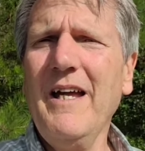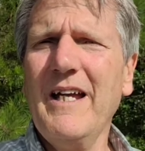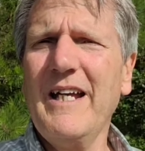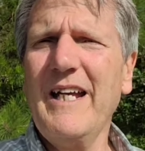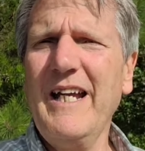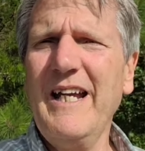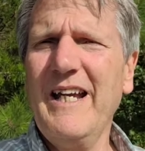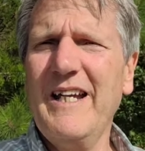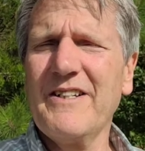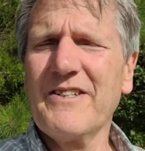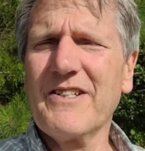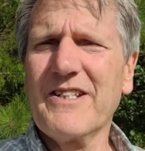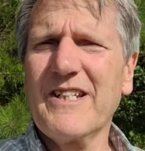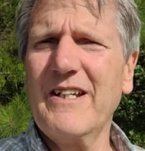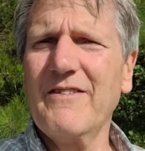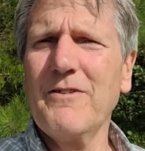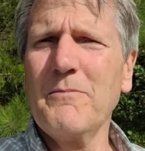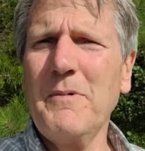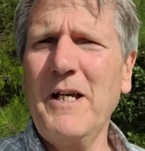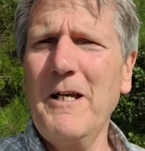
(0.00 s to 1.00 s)
He has
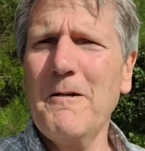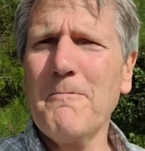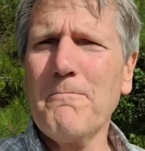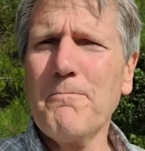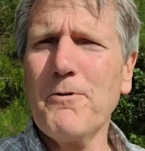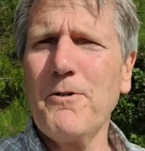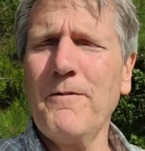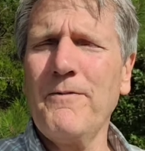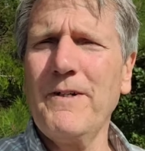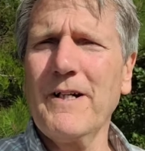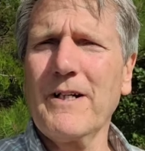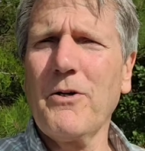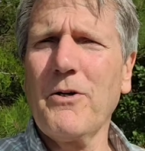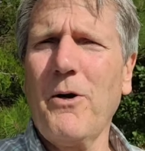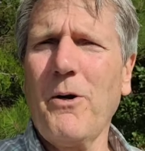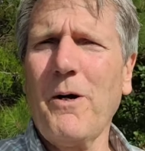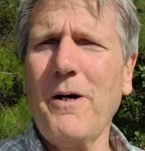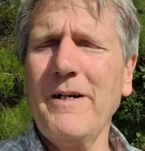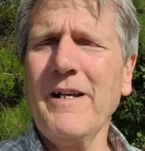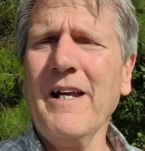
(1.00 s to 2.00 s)
given me a perfect
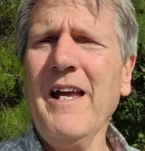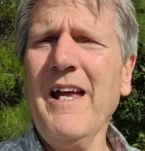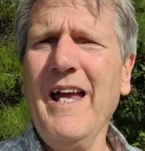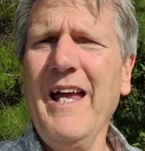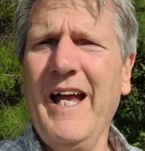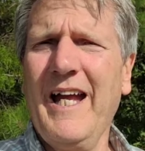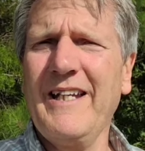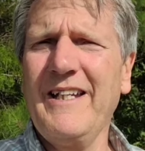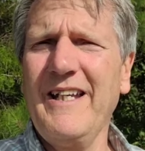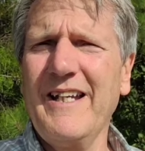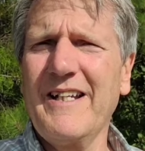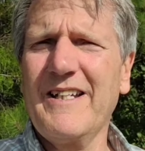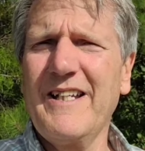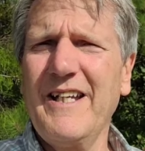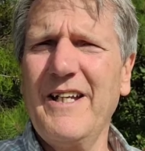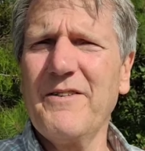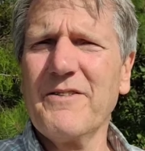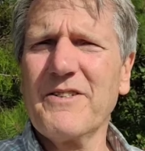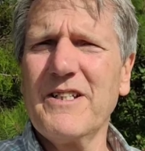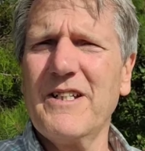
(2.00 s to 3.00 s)
heart, and He
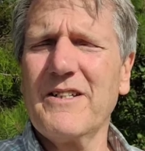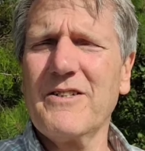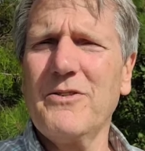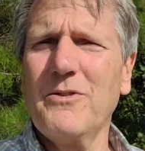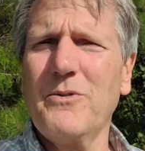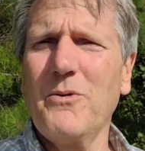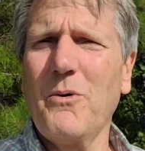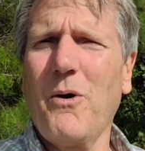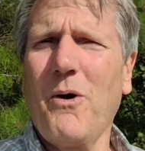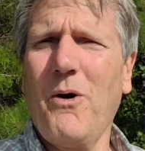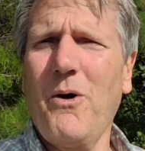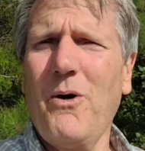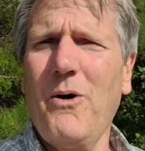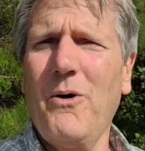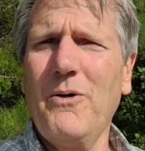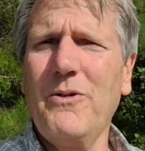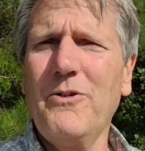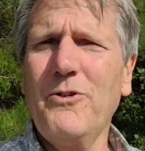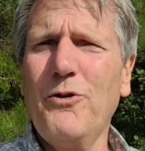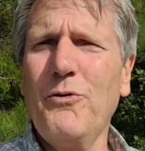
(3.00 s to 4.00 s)
gives it to
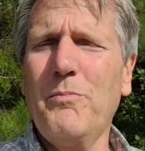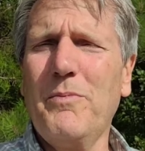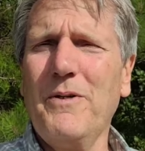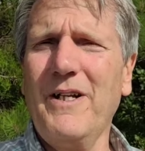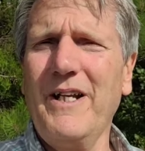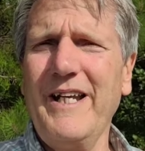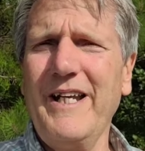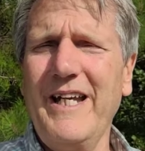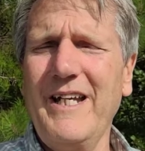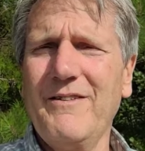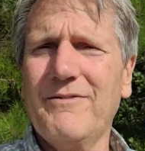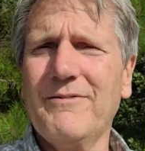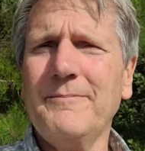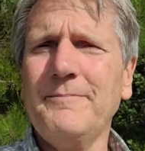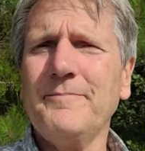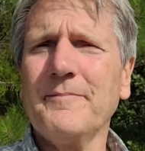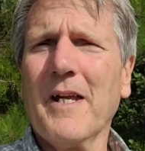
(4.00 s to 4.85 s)
all who believe.